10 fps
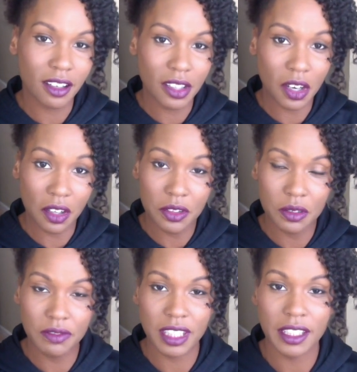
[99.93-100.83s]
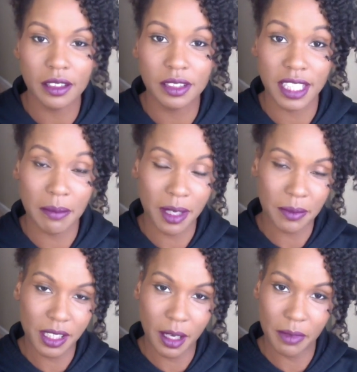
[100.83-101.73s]
on all the new videos that may
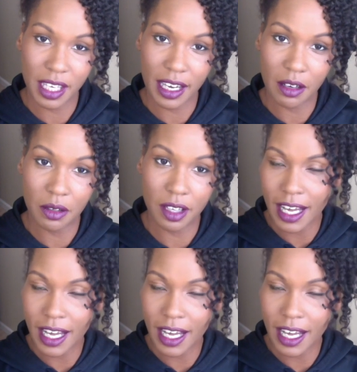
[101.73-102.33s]
be coming out.